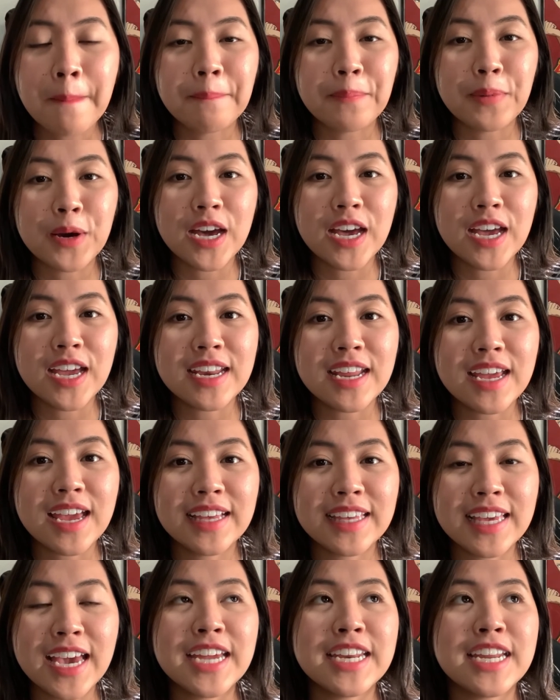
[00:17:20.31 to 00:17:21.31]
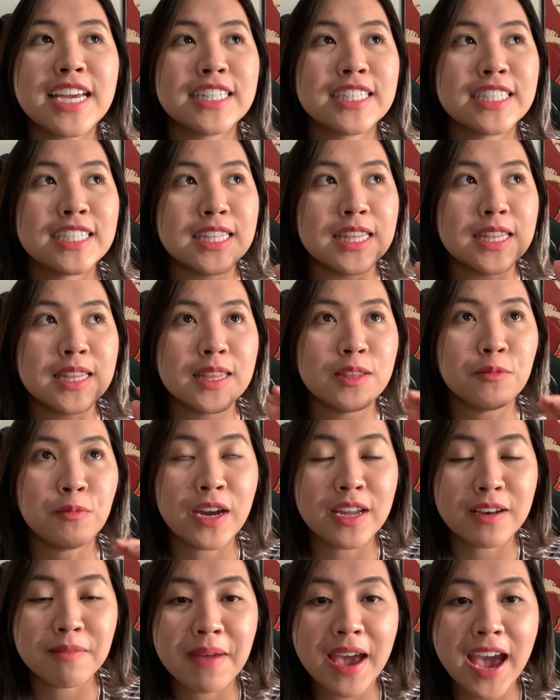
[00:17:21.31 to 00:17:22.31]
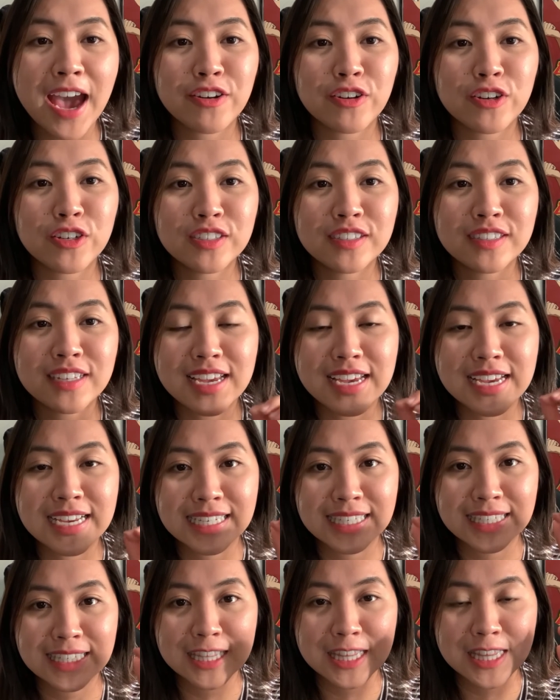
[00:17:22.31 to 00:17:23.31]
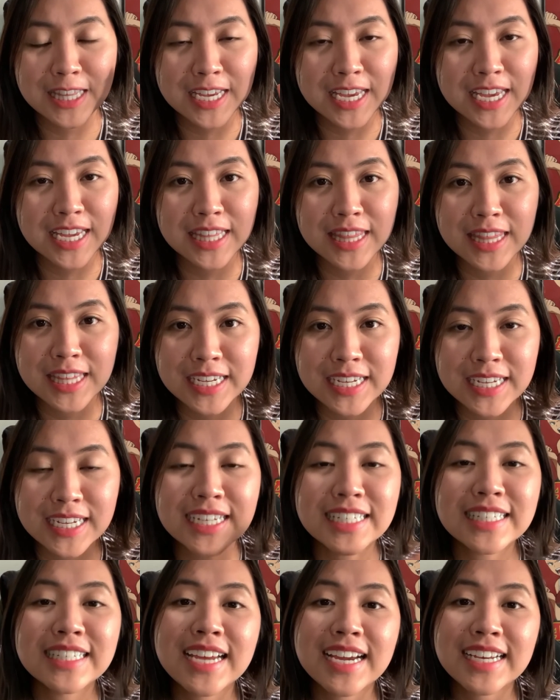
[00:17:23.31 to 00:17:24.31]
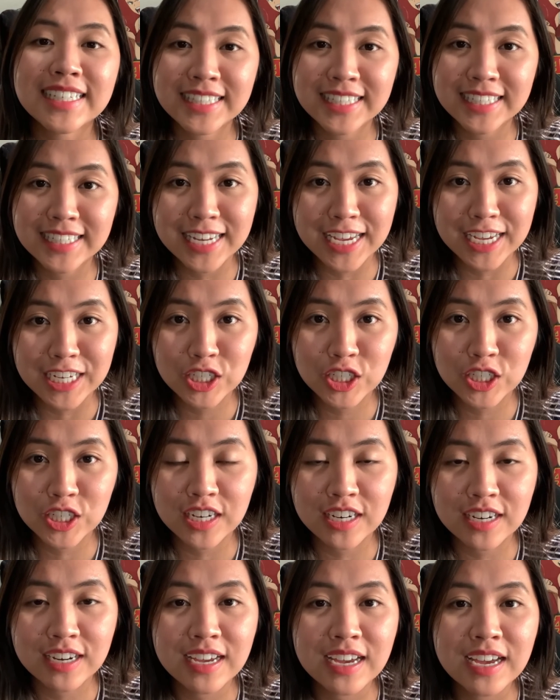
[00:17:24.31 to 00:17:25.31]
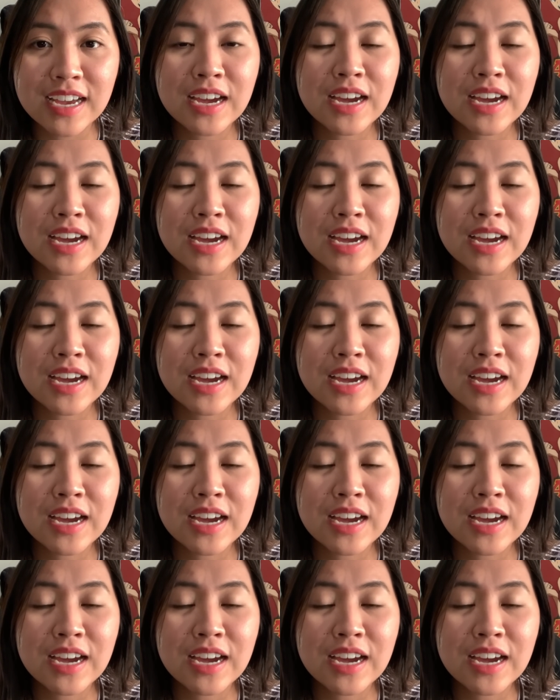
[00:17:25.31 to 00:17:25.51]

But again, it's what matters is like the destination,